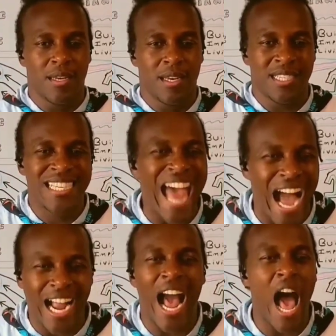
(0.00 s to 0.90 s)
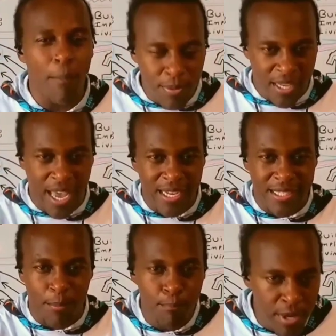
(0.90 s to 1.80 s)
It's not complicated
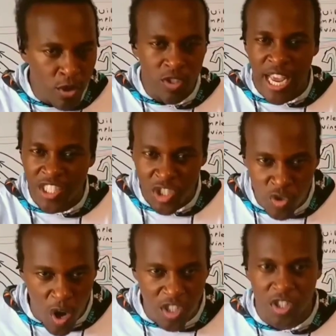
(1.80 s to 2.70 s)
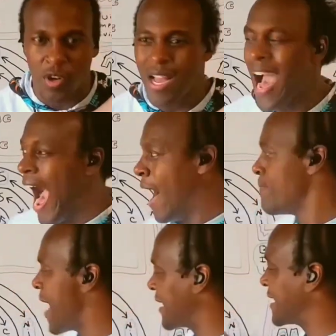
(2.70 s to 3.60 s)
to build that structure. I'm
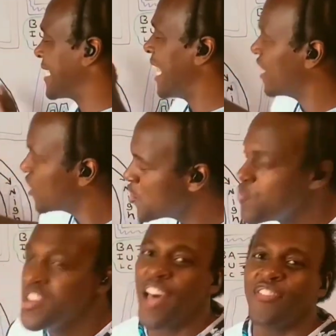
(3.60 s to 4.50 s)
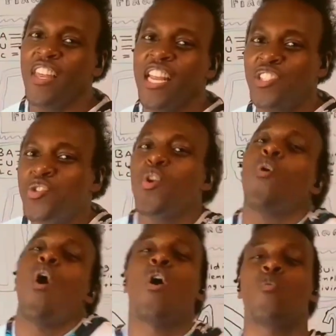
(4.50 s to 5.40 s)
not telling you nothing that you
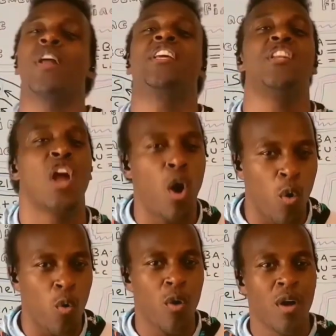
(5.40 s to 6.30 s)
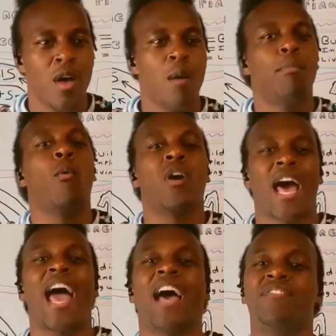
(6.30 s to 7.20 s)
don't already know. But what I
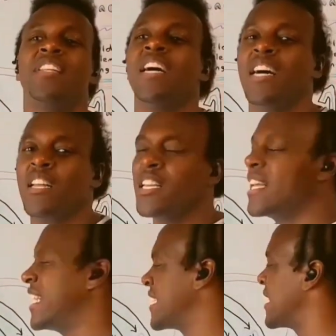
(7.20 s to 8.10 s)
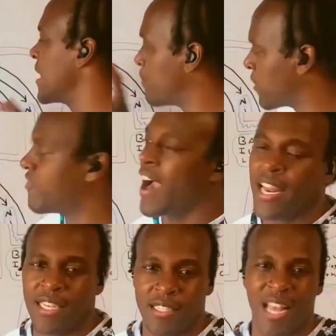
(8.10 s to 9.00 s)
have done is simplify
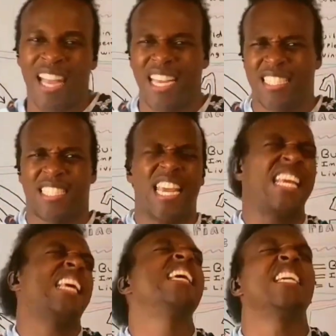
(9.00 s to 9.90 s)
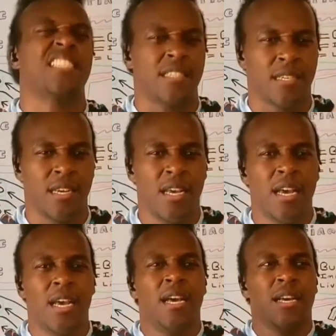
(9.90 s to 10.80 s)
this. I like to say KISS.
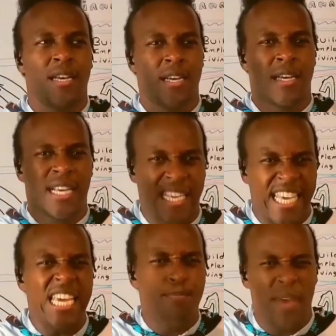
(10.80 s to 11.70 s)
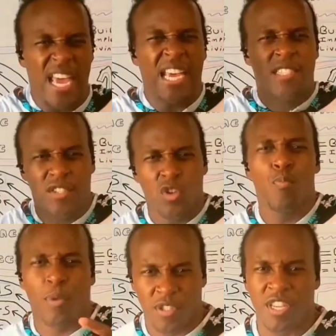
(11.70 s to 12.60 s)
Keep it
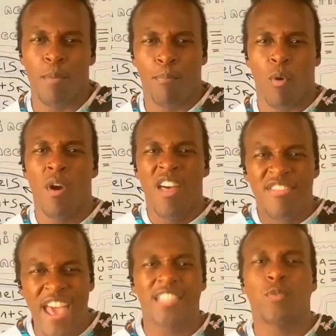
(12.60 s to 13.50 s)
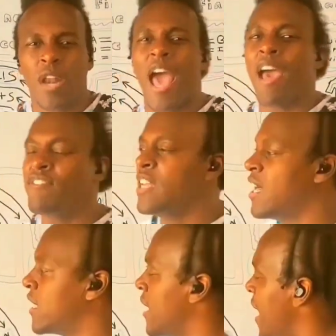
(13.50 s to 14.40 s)
super simple. That's what I have done.